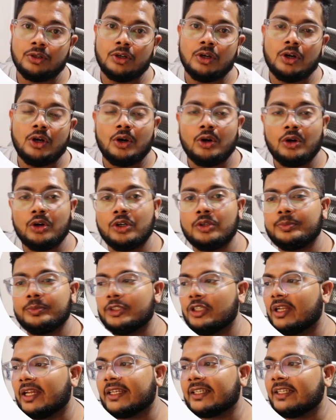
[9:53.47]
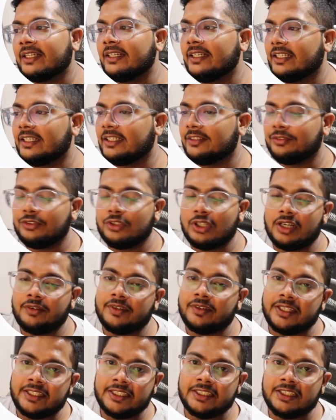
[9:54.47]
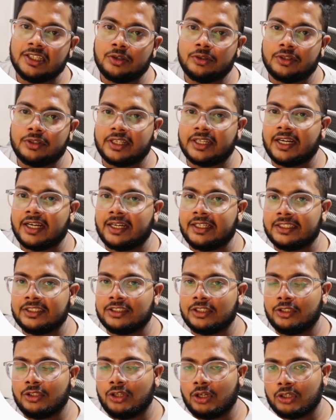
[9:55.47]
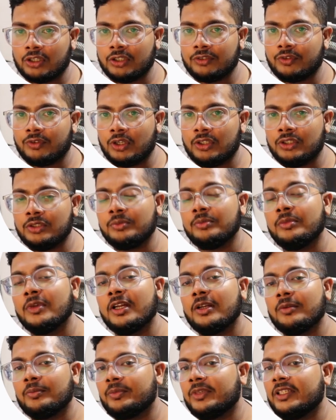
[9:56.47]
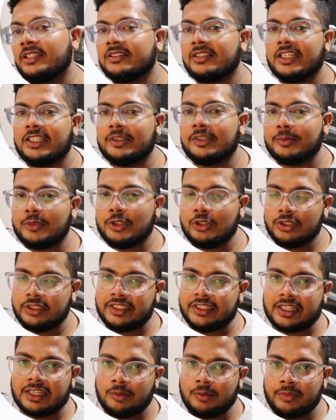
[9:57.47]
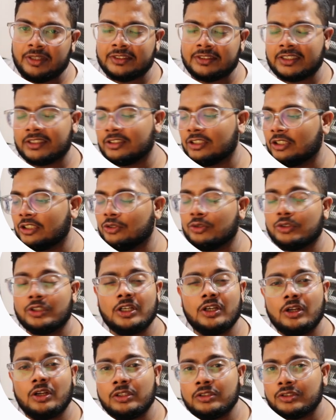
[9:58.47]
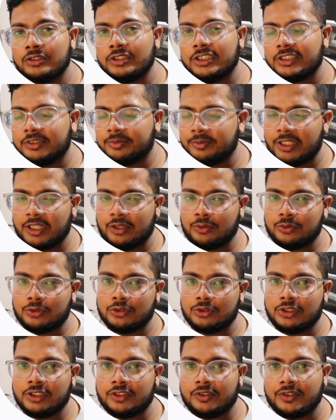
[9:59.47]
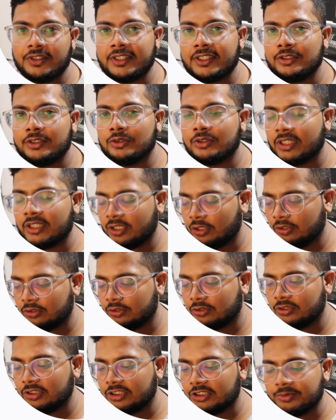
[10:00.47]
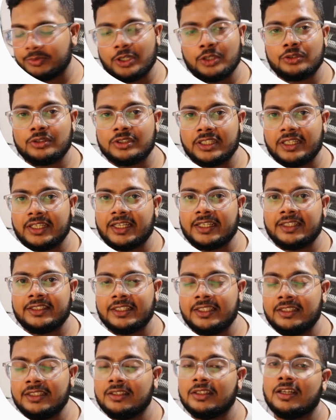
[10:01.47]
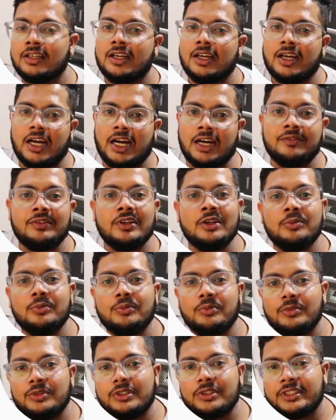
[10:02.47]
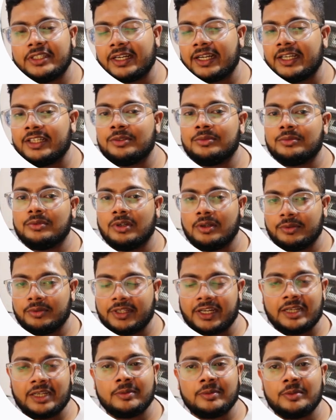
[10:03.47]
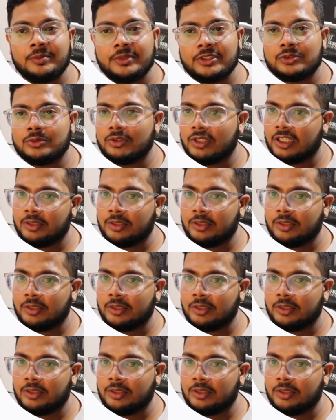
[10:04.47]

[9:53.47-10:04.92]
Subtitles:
Hope you like it. If you have any doubt regarding the Docker volume, please let me know in the comment section. You can also reach me out to the Twitter. You can also reach me out to the LinkedIn. I will try my best to help you